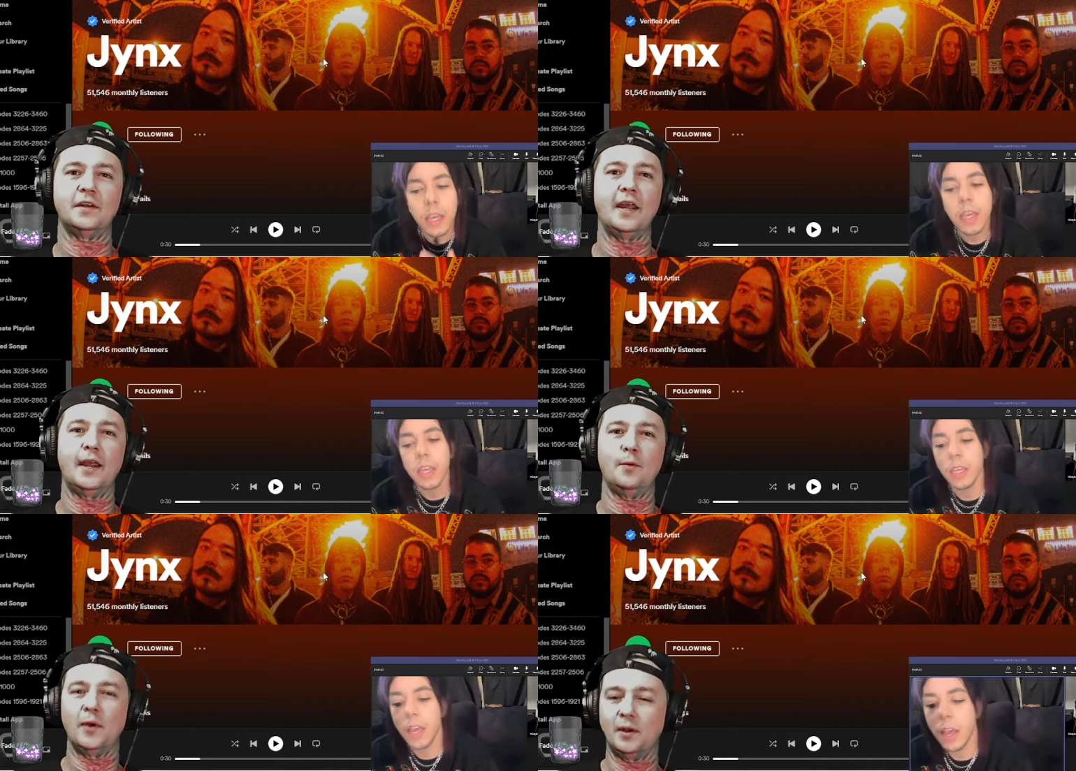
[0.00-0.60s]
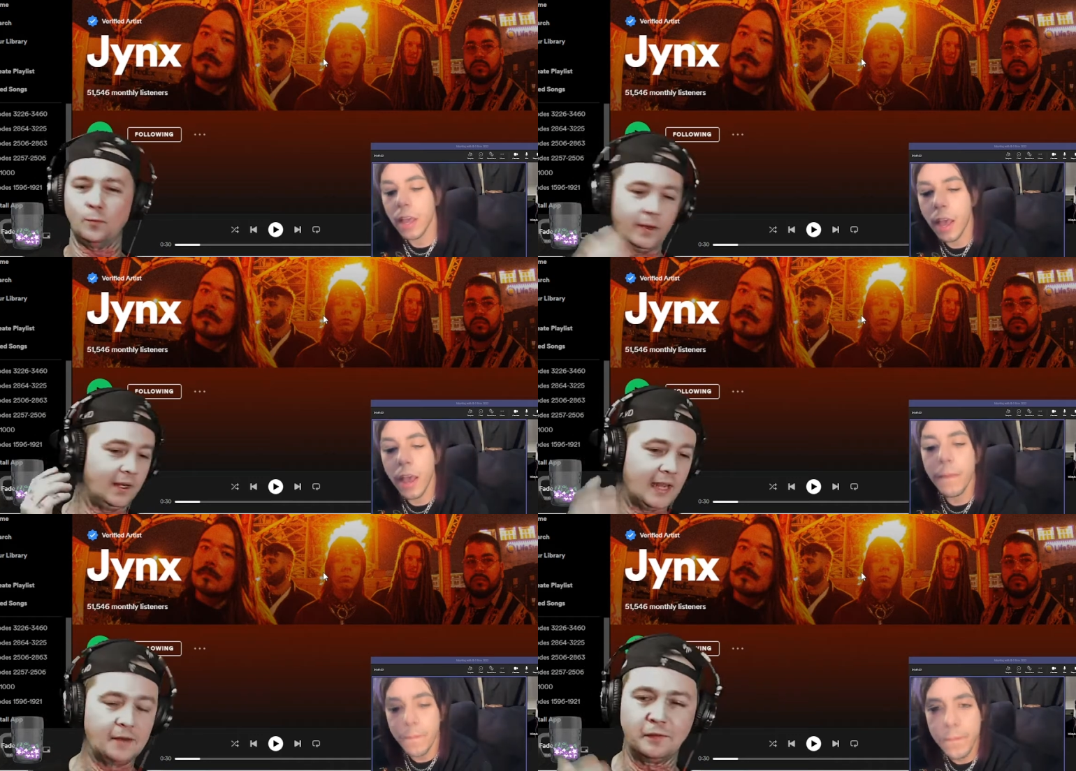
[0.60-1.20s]
Speaker 1: day when when
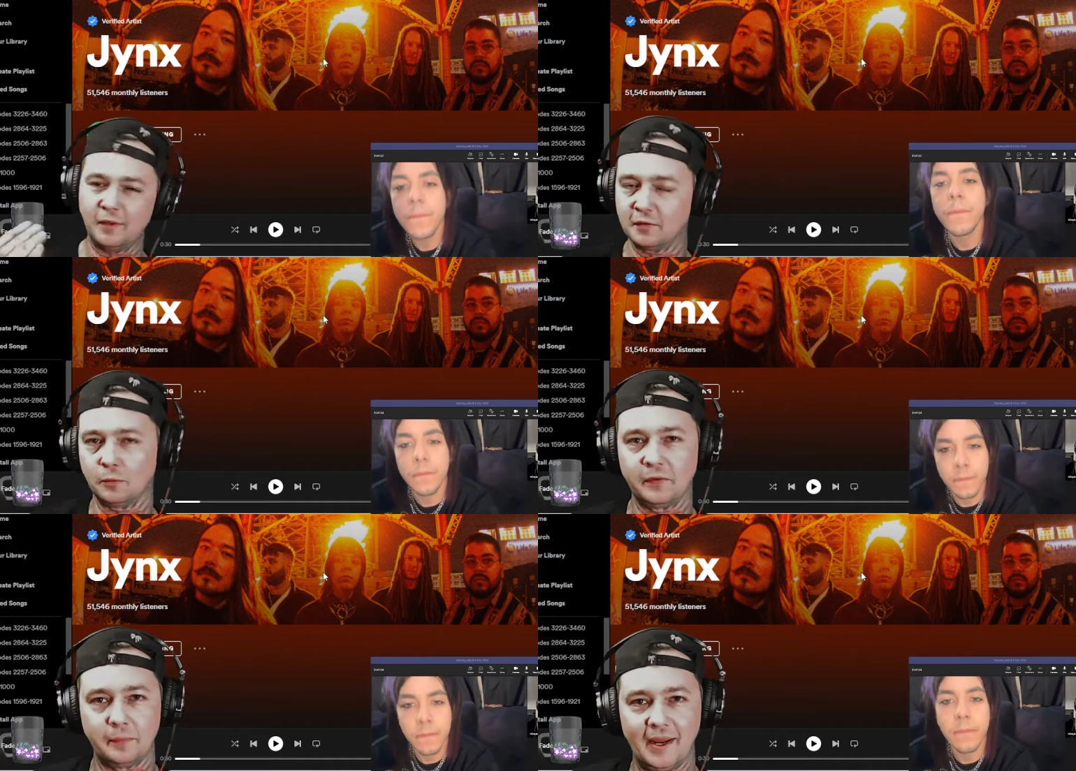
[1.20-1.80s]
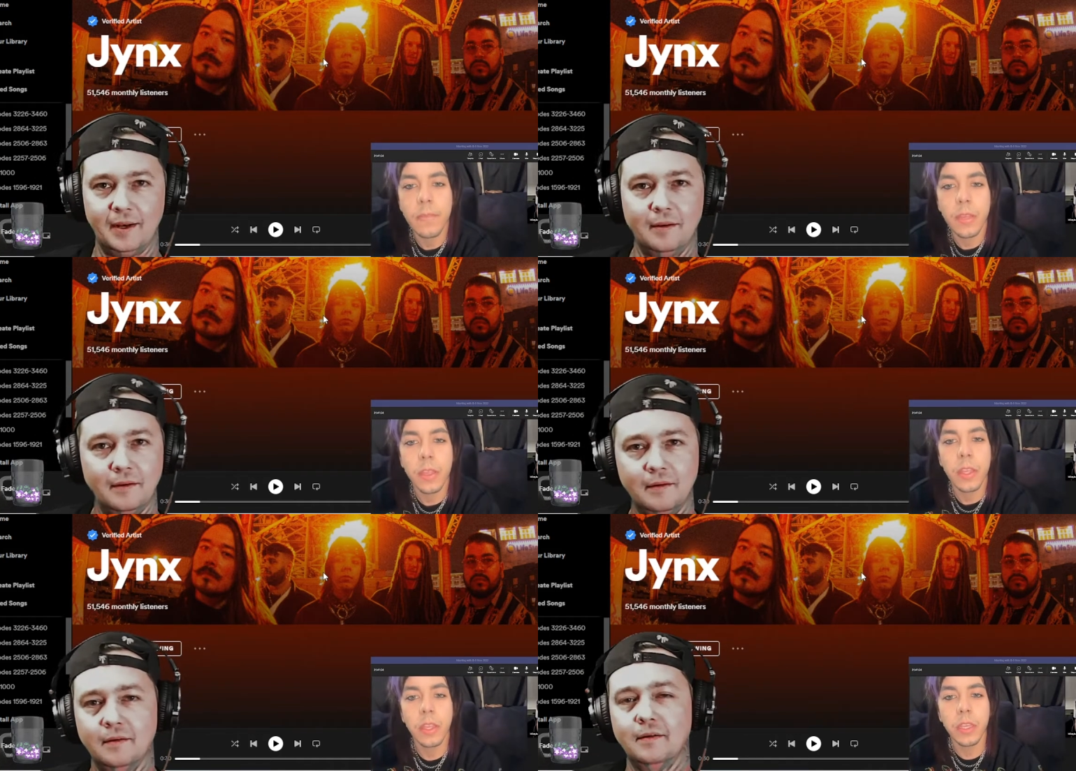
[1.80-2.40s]
that decision was made
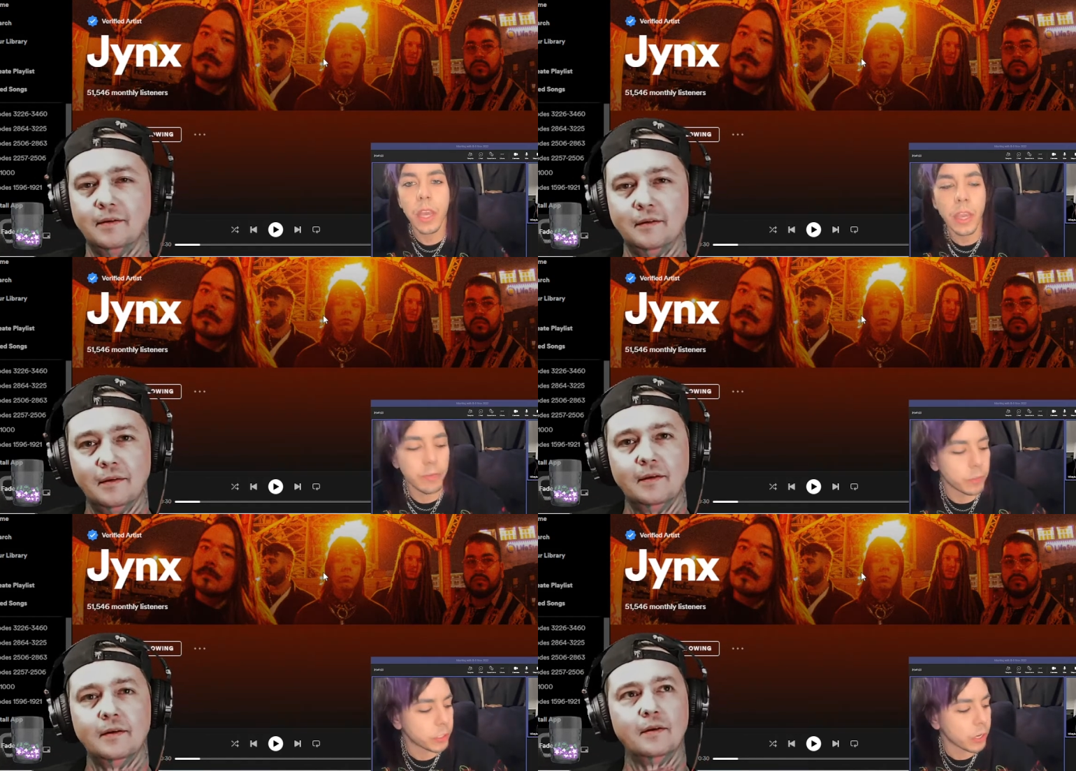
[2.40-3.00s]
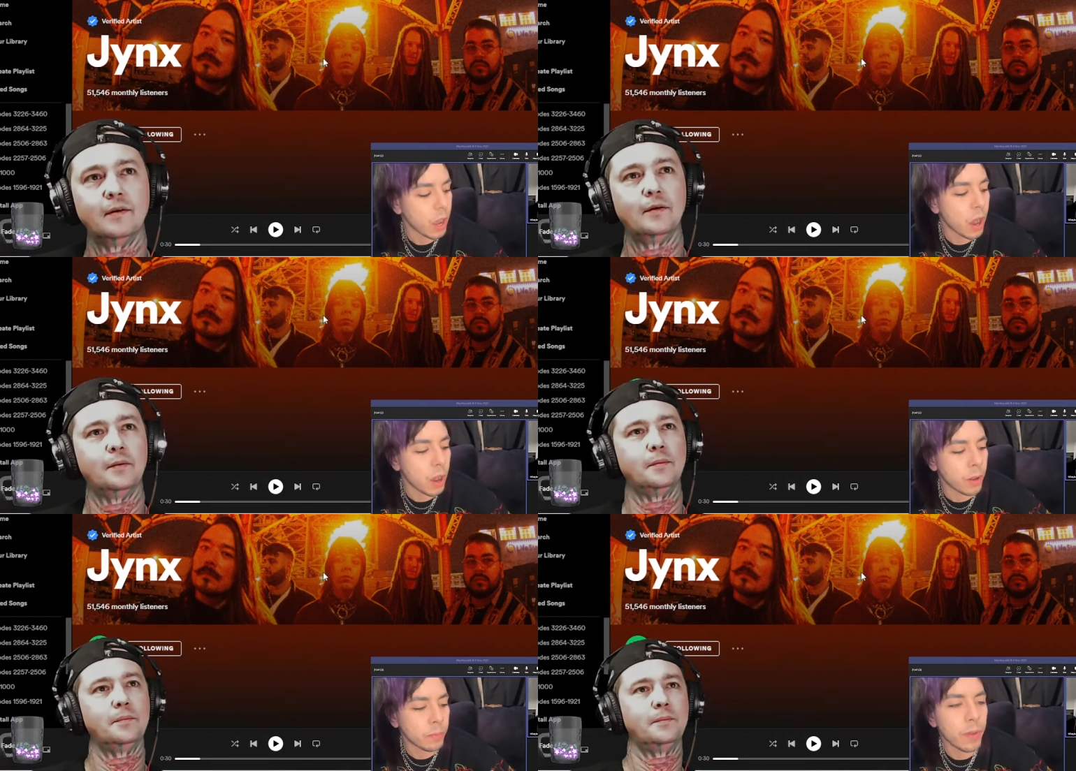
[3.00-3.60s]
Speaker 2: yeah yeah for sure
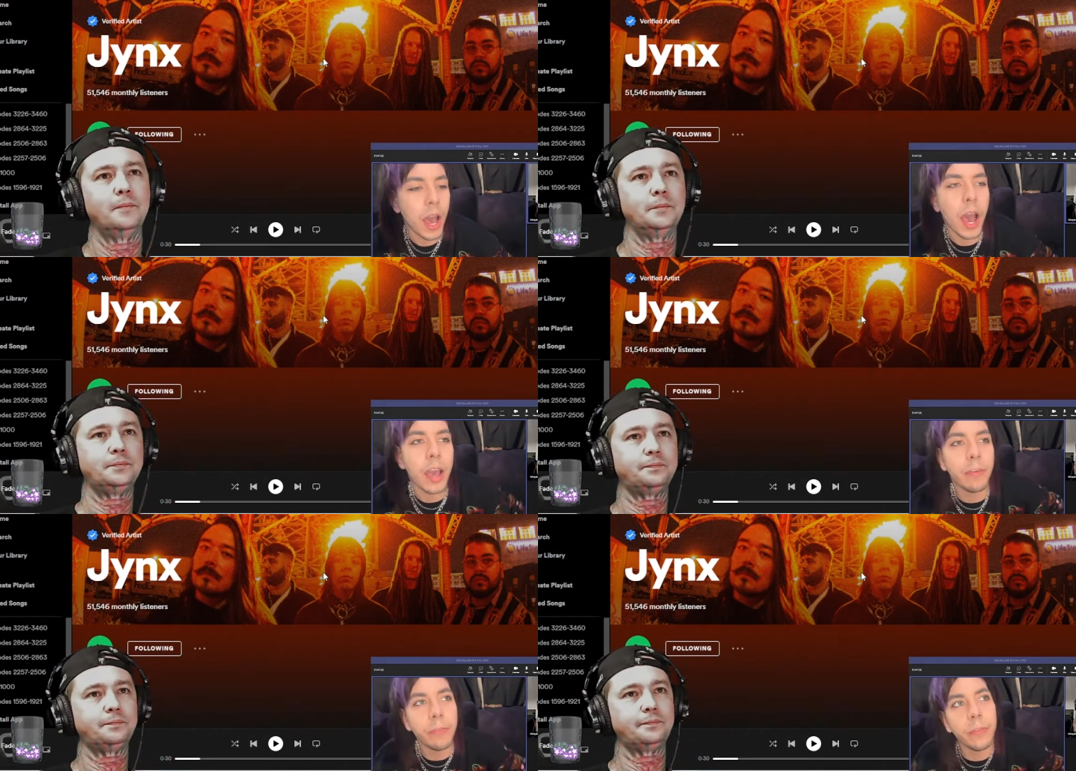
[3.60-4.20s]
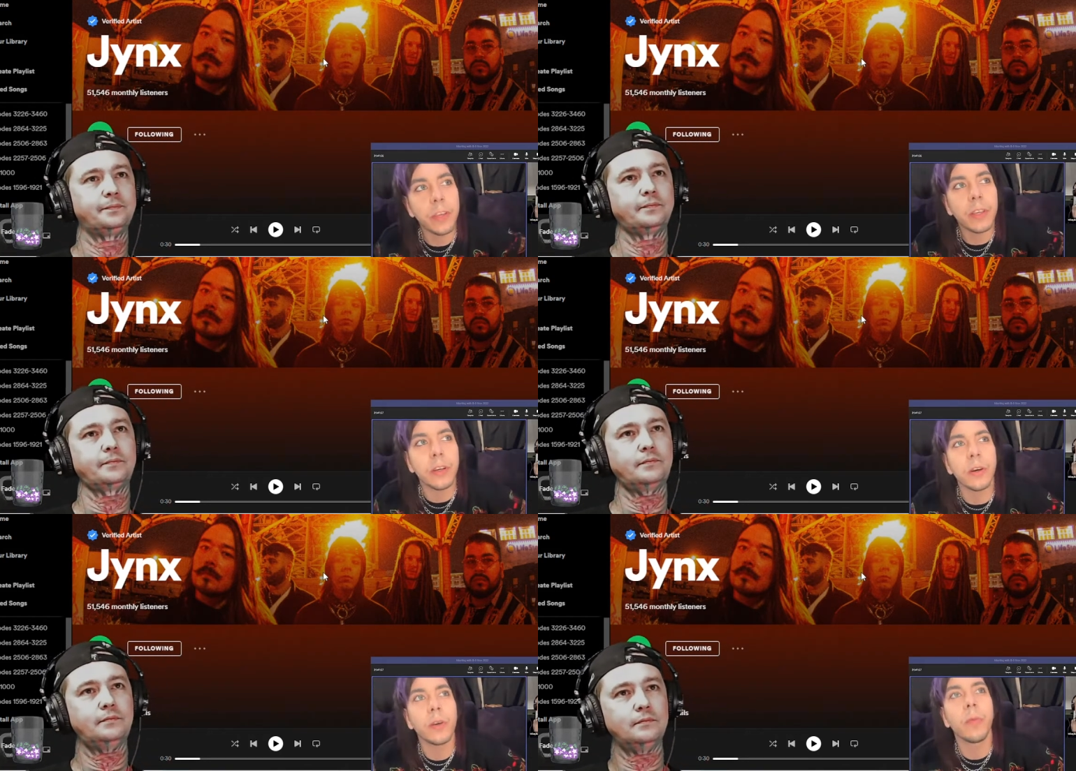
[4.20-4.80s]
um i
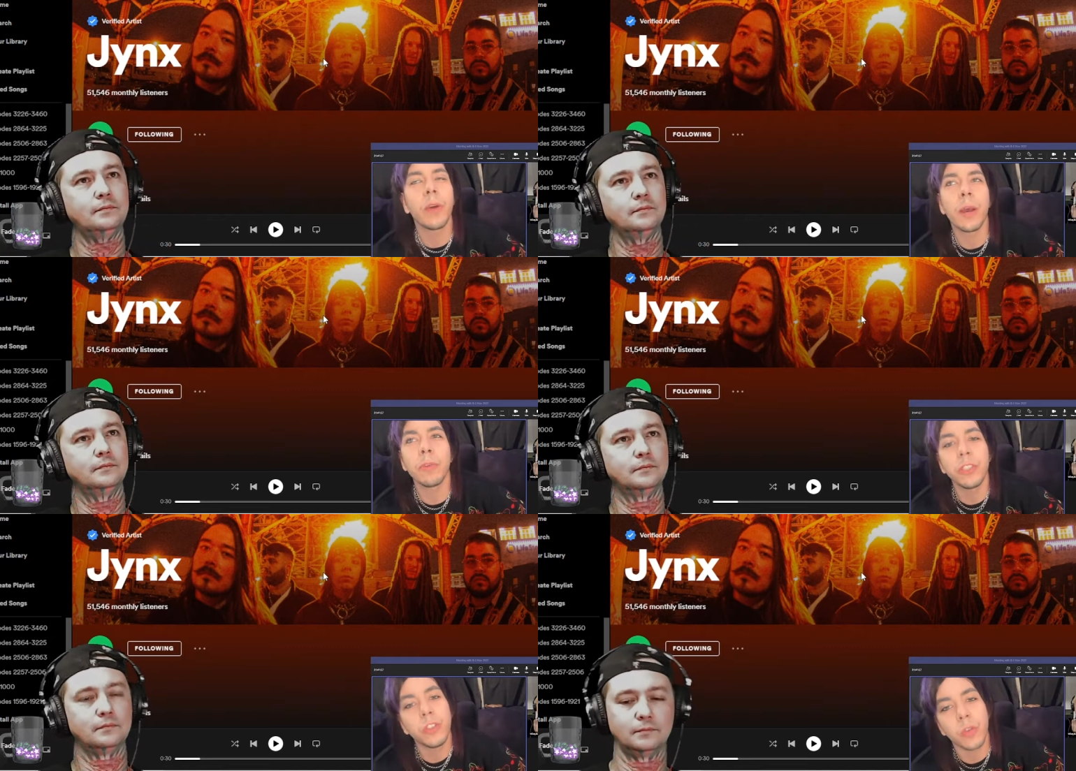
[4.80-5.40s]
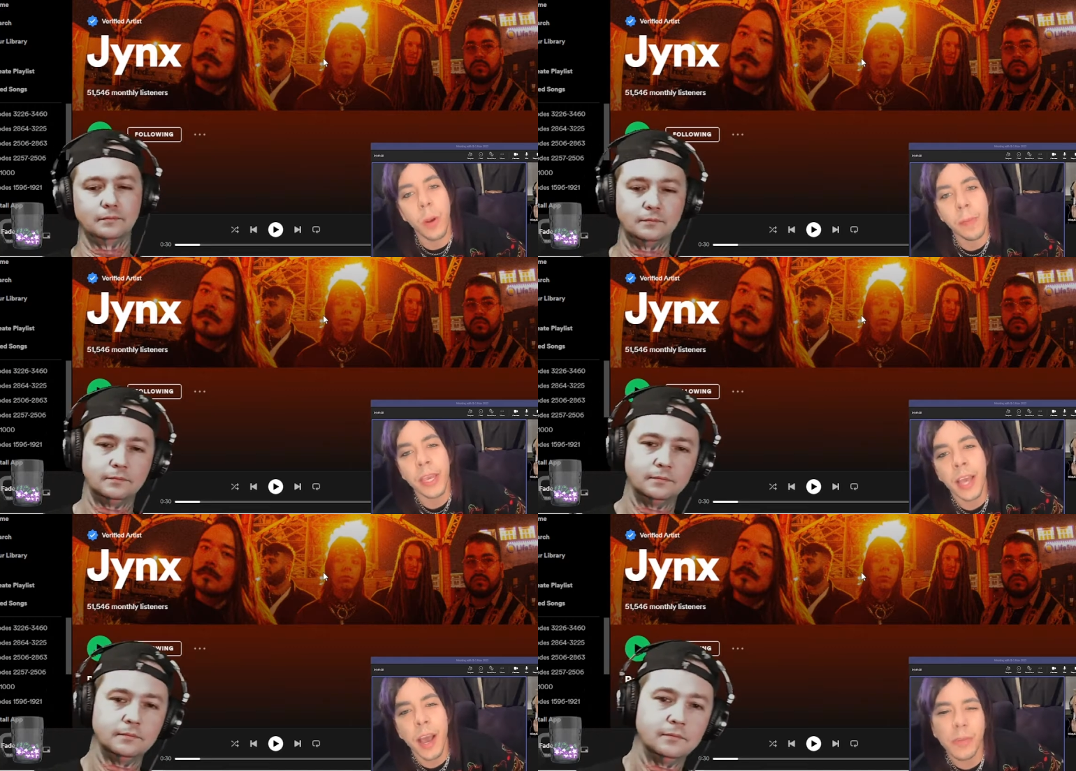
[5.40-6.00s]
feel when i was drumming i